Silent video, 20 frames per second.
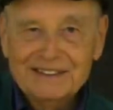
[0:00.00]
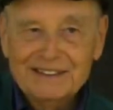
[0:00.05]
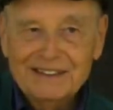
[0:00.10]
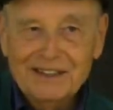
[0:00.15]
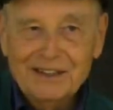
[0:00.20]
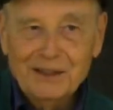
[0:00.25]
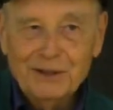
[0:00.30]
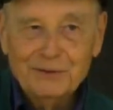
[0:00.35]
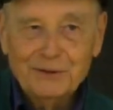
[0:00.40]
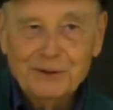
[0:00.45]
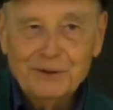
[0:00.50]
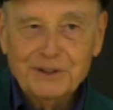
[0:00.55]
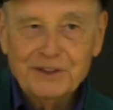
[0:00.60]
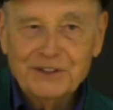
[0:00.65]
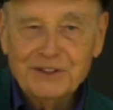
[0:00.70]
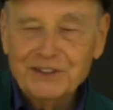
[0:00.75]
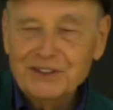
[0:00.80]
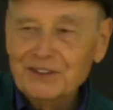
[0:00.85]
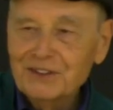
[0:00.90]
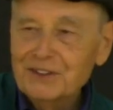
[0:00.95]
I love
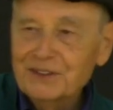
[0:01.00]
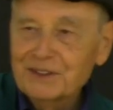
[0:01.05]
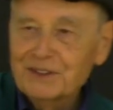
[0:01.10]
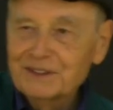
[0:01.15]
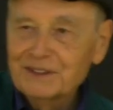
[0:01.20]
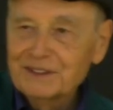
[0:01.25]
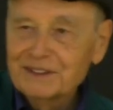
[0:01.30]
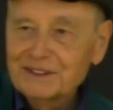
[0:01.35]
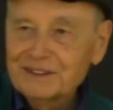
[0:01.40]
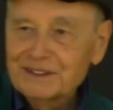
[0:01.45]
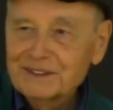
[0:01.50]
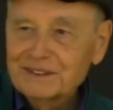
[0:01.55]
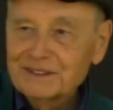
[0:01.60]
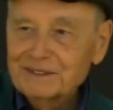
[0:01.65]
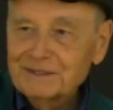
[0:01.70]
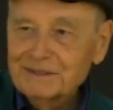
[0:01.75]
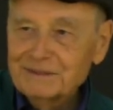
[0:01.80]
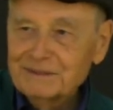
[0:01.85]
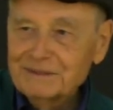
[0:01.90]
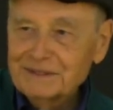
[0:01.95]
questions.
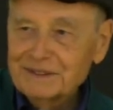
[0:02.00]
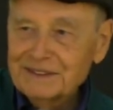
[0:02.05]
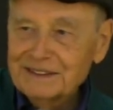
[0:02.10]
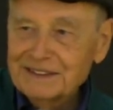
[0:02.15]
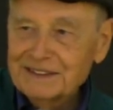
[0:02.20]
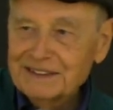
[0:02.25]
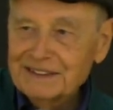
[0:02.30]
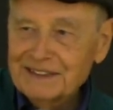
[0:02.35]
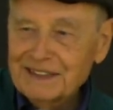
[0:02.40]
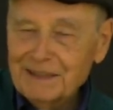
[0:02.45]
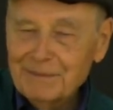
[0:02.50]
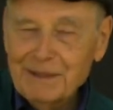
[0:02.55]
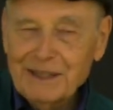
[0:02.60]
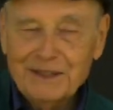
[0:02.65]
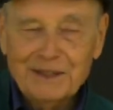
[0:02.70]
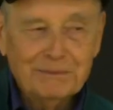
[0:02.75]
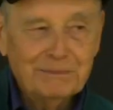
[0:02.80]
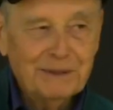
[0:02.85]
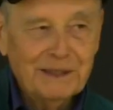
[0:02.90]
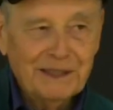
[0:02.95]
I may
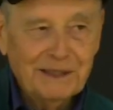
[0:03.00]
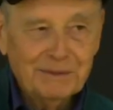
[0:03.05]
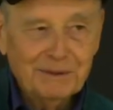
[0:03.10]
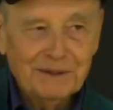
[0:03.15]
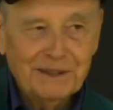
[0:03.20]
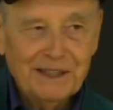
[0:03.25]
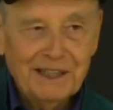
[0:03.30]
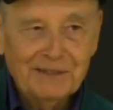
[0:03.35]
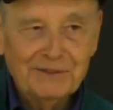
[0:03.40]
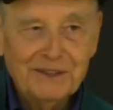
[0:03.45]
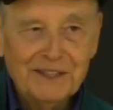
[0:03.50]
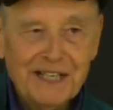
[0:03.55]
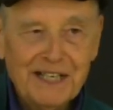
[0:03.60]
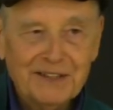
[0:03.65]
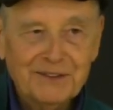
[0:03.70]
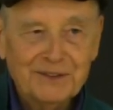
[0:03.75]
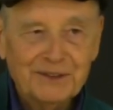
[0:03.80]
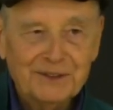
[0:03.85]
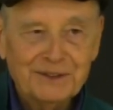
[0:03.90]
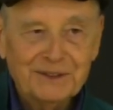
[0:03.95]
not have an
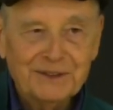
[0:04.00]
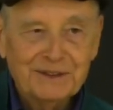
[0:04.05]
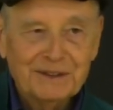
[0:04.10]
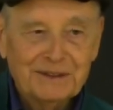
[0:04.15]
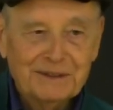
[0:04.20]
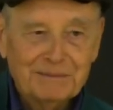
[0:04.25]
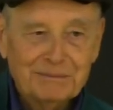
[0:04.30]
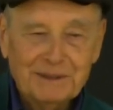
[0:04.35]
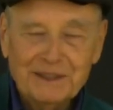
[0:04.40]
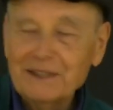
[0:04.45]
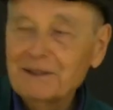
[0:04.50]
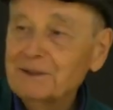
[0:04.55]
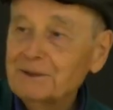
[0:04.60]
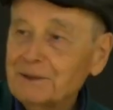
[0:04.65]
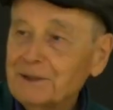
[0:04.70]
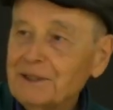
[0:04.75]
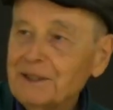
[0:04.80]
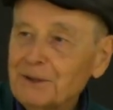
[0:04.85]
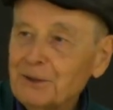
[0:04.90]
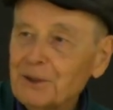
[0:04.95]
answer, but I
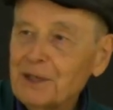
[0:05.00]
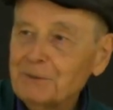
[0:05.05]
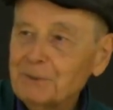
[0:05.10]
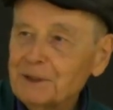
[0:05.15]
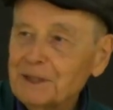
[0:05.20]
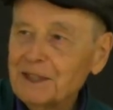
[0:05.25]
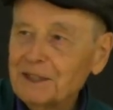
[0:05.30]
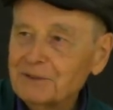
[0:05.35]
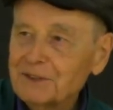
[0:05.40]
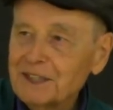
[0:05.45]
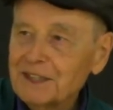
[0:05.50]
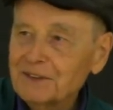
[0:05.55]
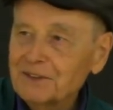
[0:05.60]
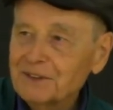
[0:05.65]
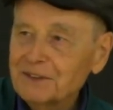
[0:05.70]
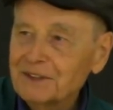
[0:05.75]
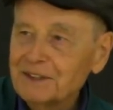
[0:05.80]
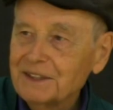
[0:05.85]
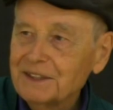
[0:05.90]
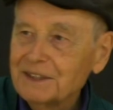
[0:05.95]
will have an
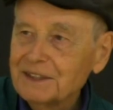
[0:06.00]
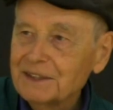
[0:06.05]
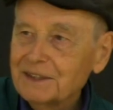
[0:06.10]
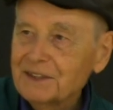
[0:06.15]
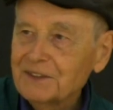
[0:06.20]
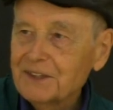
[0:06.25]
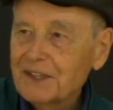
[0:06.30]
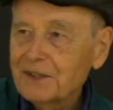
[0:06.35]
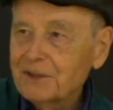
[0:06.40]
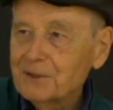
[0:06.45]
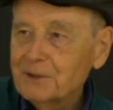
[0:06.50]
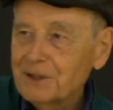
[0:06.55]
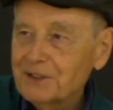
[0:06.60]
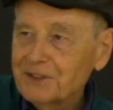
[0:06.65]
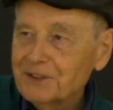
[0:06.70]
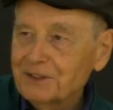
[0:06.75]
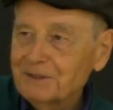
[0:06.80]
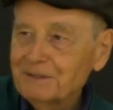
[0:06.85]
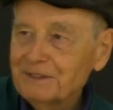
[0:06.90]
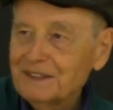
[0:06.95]
answer. Is that a
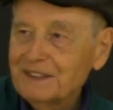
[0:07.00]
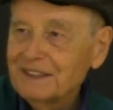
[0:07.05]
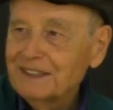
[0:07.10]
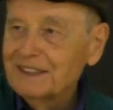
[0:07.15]
question?